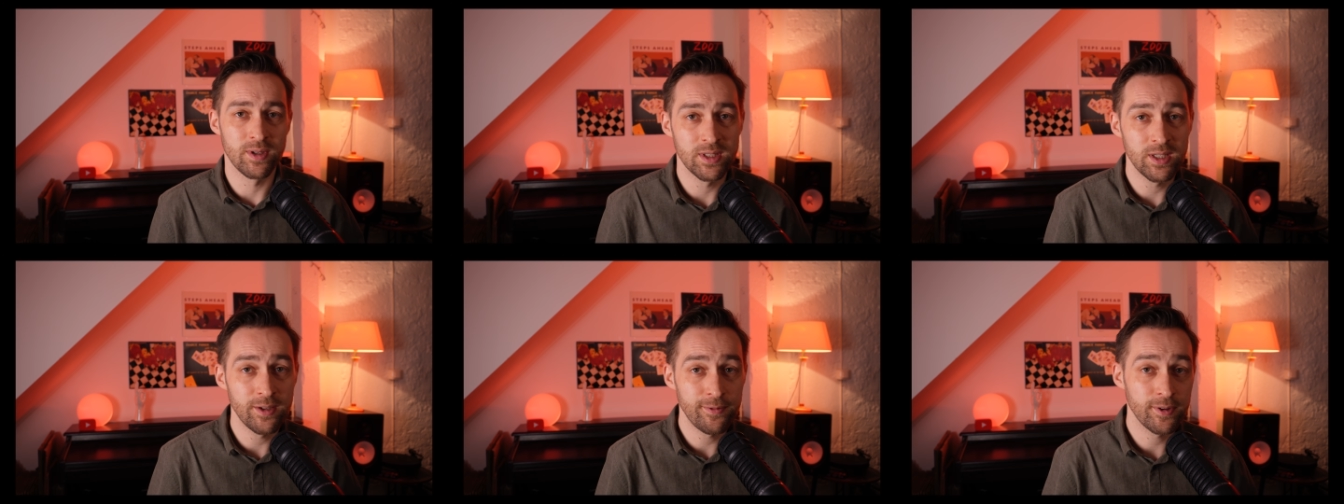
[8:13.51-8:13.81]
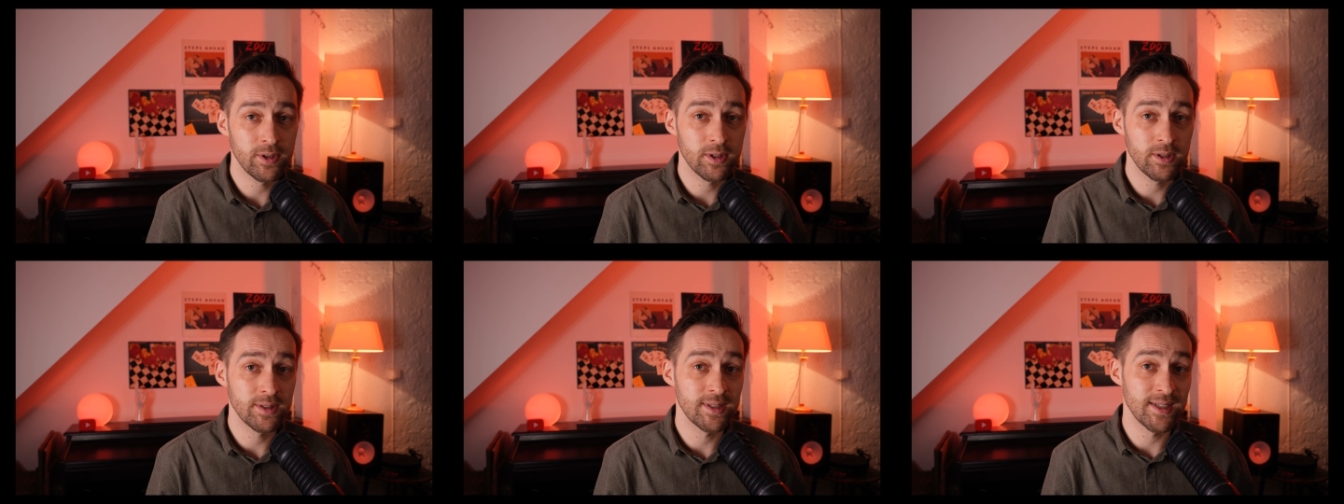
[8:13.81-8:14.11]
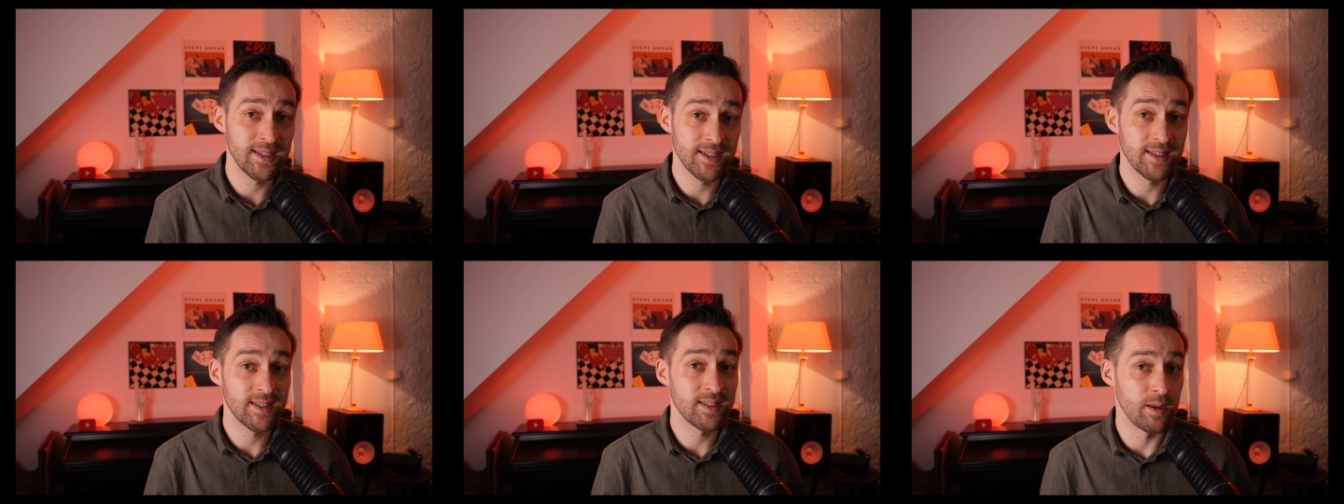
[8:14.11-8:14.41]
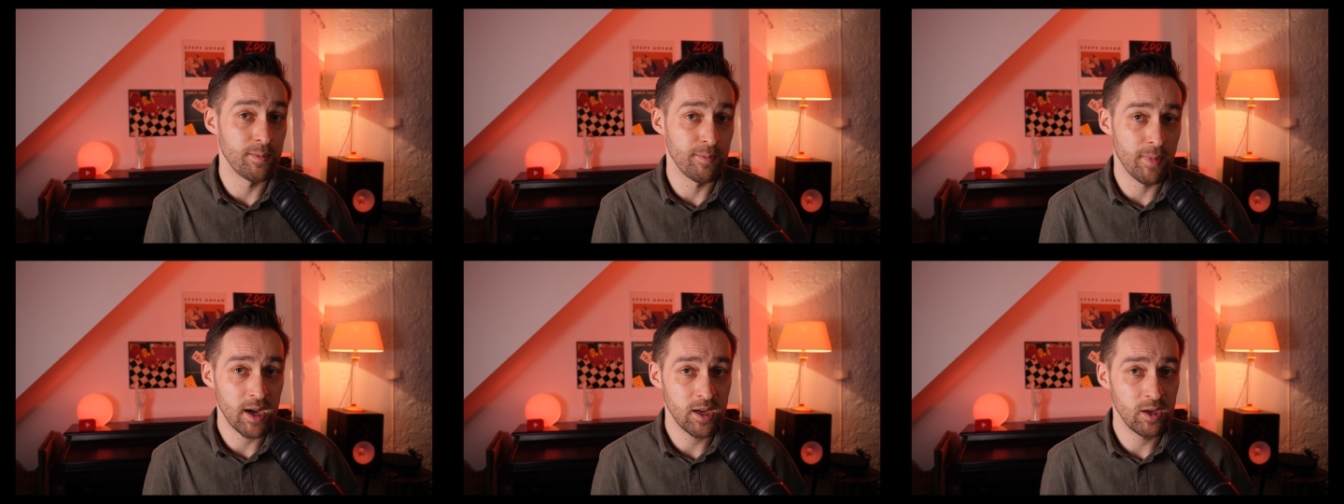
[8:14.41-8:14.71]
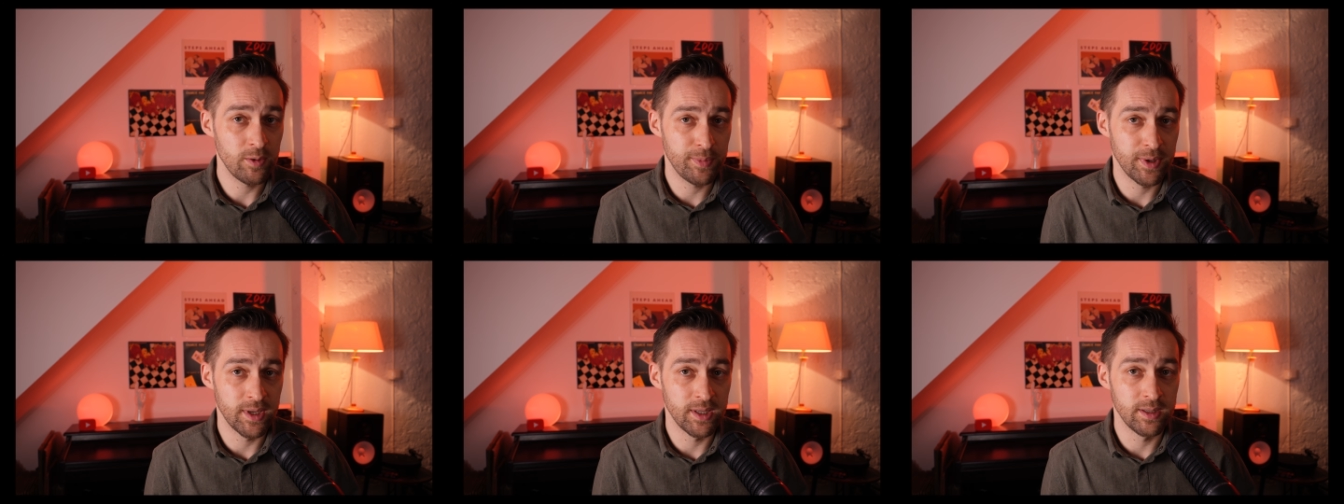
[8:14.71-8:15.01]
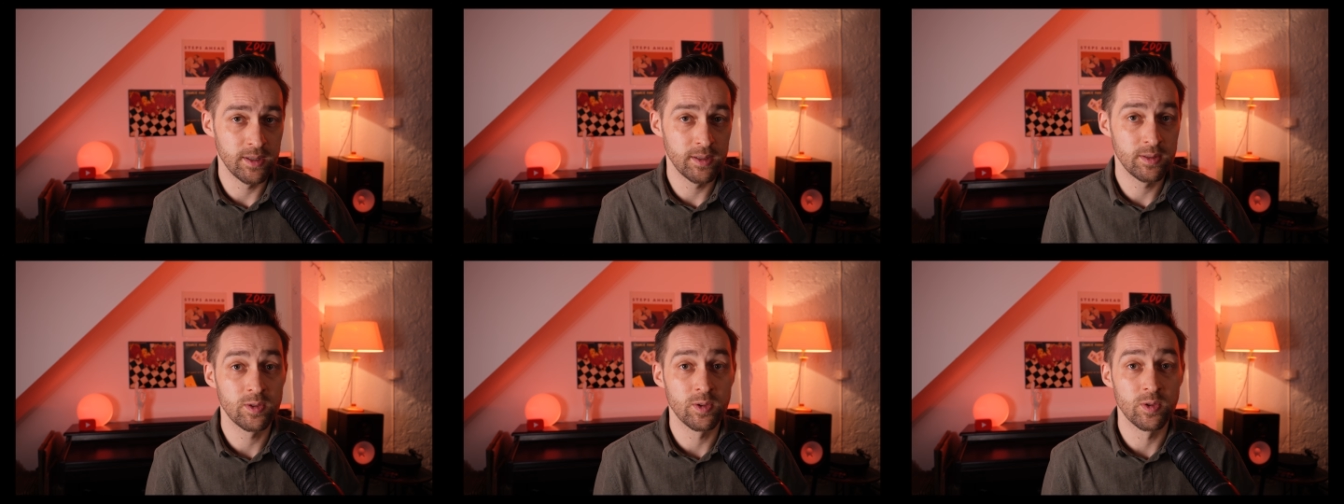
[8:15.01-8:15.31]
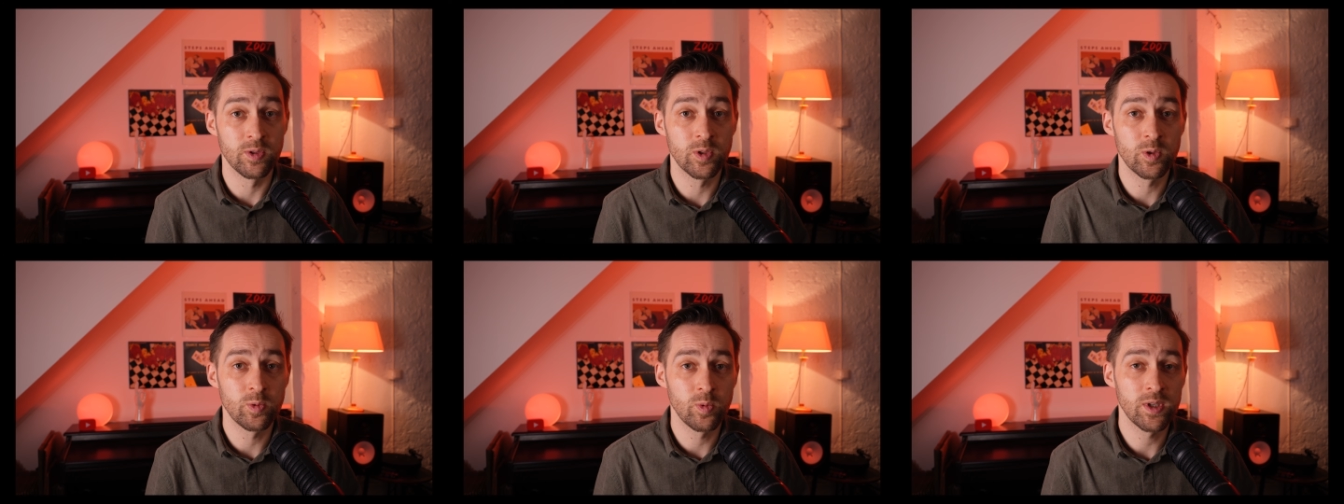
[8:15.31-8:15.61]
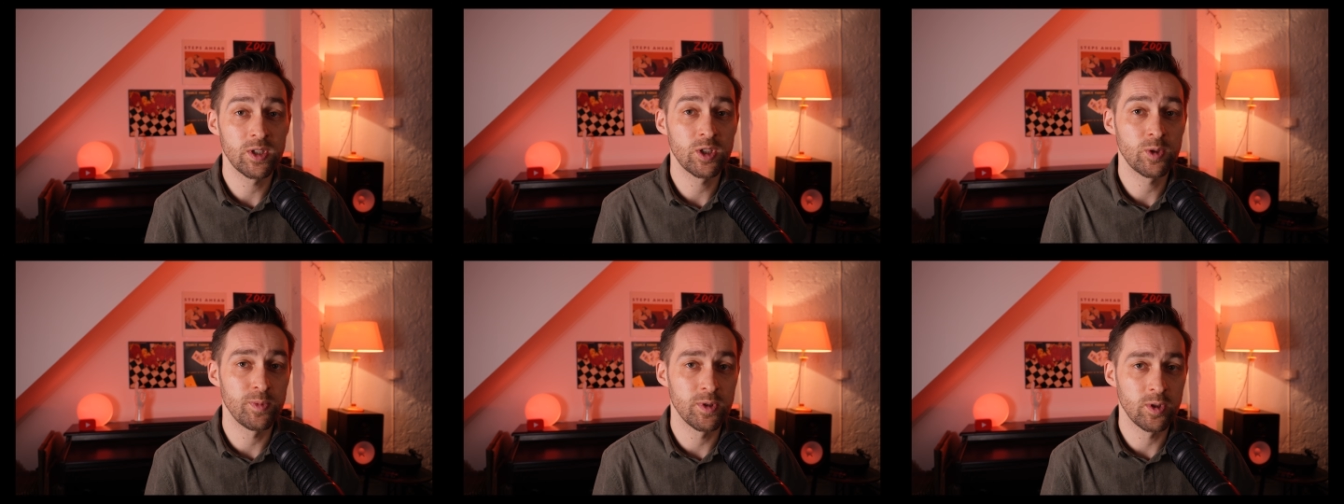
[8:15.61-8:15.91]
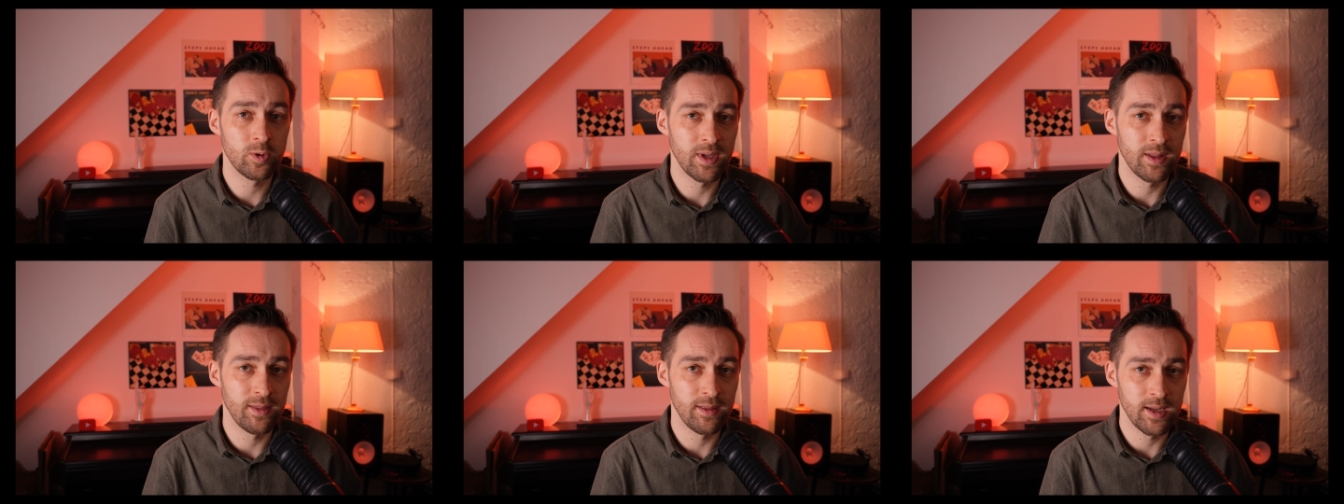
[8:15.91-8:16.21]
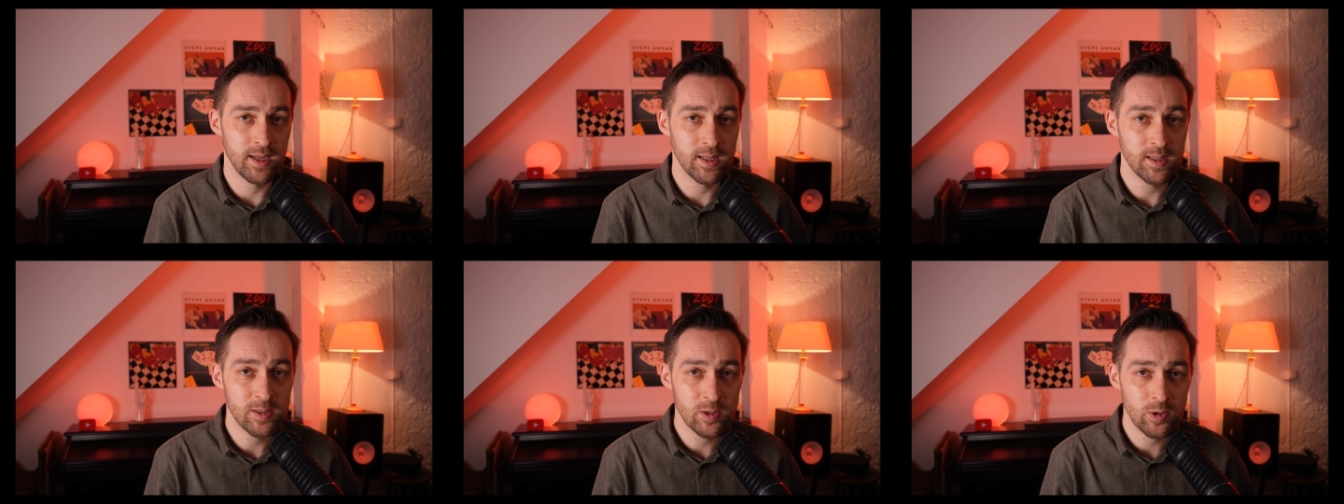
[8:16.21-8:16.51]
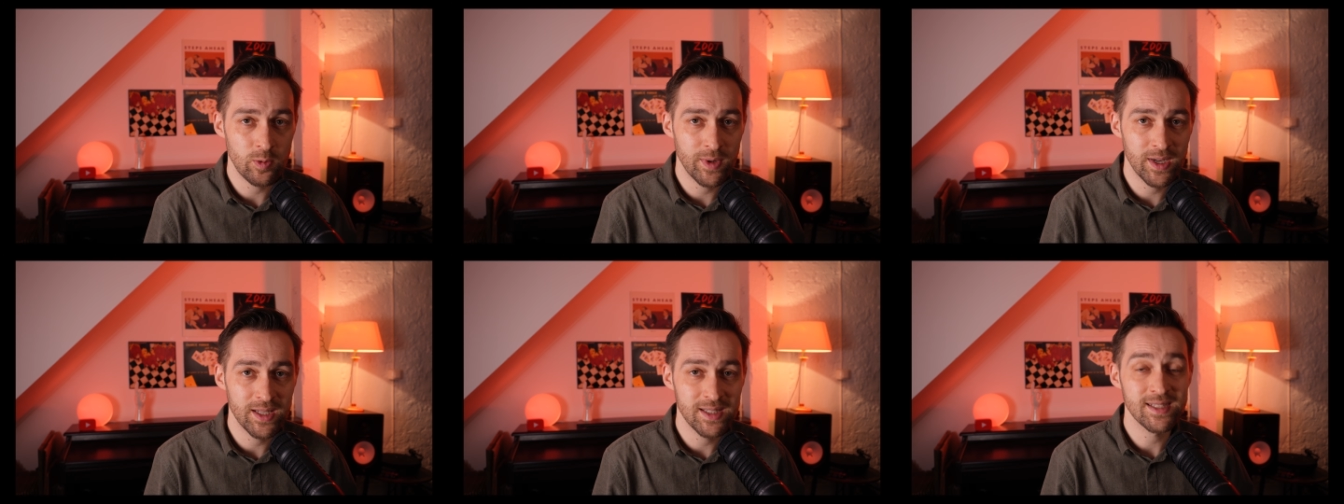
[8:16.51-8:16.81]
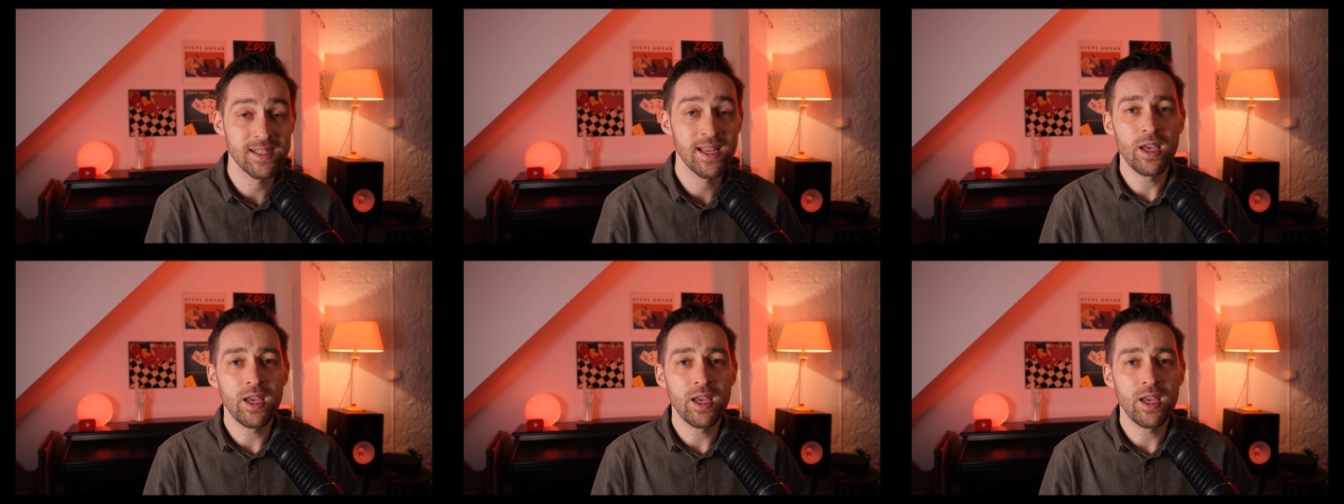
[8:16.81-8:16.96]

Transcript: difficult it is in my opinion to switch between the instruments,